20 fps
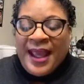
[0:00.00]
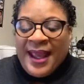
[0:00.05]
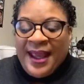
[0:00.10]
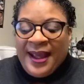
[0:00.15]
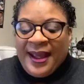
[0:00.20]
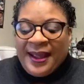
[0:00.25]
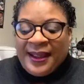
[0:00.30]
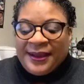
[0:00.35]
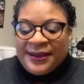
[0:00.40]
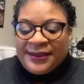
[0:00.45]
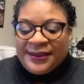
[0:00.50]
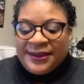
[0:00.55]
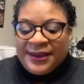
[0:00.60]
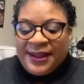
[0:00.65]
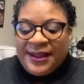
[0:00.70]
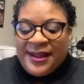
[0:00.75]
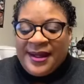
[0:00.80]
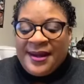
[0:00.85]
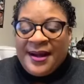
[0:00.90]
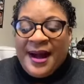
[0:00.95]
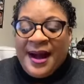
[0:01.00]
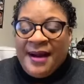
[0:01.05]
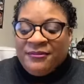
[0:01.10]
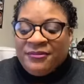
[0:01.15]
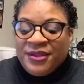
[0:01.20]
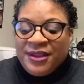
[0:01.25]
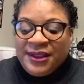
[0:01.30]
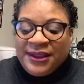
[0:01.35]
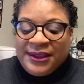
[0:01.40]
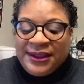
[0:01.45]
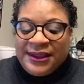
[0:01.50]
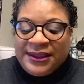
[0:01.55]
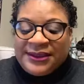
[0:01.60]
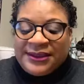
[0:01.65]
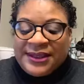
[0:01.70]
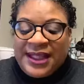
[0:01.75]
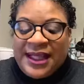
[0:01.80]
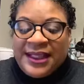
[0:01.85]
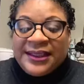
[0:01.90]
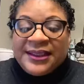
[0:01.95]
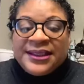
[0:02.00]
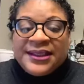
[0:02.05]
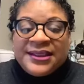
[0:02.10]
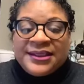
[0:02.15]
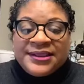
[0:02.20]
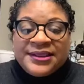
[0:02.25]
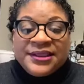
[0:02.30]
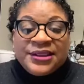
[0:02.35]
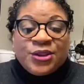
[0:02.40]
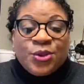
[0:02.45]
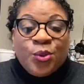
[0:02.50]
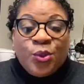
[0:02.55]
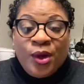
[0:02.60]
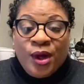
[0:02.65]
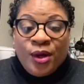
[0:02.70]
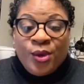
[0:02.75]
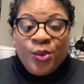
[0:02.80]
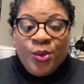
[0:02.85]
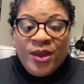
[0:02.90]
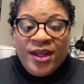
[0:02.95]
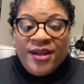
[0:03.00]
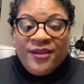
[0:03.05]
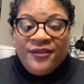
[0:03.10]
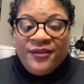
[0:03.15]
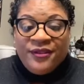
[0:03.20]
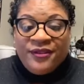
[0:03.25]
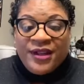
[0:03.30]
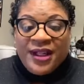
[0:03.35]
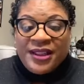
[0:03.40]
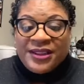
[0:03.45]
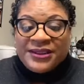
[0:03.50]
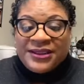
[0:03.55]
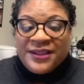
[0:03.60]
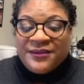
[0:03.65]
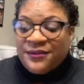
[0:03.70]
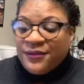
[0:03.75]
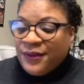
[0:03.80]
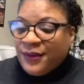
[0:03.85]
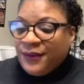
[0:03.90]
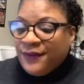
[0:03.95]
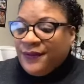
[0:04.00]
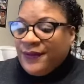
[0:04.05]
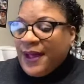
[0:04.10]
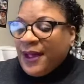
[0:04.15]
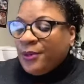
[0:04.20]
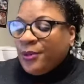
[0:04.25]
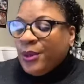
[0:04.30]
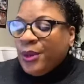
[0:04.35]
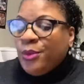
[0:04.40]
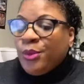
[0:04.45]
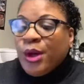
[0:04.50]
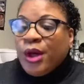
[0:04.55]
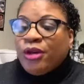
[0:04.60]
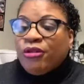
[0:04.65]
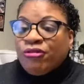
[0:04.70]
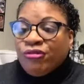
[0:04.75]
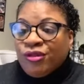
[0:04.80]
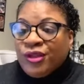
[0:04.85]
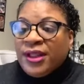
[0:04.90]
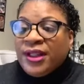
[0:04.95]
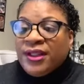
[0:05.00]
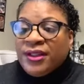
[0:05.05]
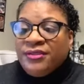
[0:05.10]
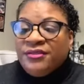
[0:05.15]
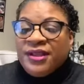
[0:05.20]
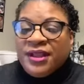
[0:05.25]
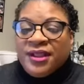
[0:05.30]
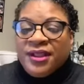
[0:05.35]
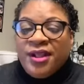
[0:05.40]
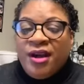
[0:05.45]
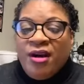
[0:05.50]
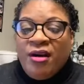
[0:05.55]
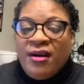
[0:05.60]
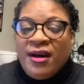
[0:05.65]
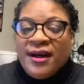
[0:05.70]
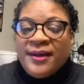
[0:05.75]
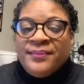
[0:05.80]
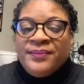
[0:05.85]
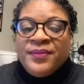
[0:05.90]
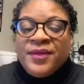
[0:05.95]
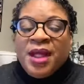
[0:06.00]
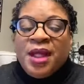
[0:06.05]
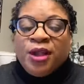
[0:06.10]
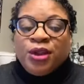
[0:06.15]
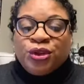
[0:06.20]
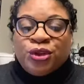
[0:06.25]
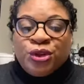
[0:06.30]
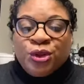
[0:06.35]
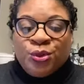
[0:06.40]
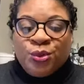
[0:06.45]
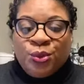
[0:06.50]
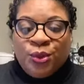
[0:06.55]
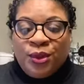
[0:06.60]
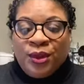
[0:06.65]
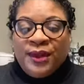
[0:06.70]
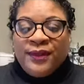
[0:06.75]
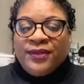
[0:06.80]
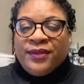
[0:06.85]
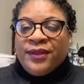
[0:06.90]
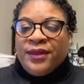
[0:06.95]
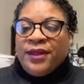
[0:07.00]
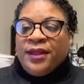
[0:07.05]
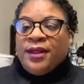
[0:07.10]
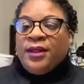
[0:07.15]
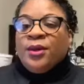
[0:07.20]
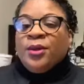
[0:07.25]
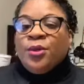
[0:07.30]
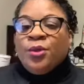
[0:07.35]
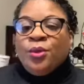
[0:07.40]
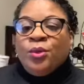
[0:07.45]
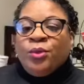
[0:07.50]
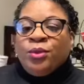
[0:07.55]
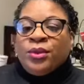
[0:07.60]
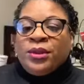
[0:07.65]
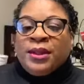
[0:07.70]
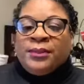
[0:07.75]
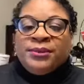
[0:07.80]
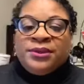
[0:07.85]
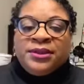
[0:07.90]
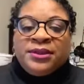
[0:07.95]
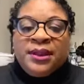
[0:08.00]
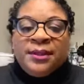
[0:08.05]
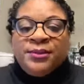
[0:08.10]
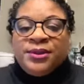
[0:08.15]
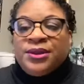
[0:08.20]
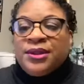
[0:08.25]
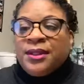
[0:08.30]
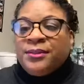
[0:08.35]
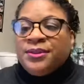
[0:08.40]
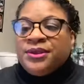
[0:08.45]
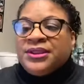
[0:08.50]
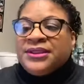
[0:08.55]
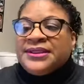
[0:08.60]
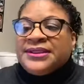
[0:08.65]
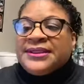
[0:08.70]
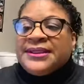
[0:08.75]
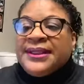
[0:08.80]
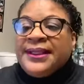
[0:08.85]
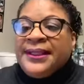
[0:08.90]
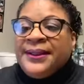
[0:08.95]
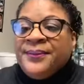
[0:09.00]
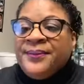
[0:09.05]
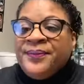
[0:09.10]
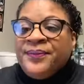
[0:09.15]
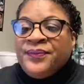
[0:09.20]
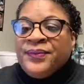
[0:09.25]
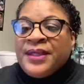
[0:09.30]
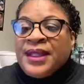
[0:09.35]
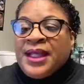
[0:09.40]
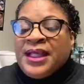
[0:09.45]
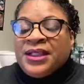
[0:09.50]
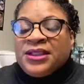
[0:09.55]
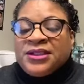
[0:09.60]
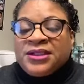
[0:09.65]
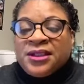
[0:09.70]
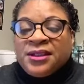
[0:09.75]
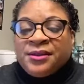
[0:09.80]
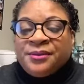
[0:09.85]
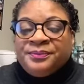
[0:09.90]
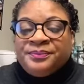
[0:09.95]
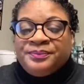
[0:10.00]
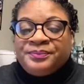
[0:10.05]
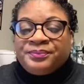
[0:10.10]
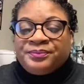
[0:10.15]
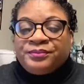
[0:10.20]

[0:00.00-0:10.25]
And uh, I'm really excited. This is a work week for us at Full Effect. We work really, really hard toward the WWWC. It's a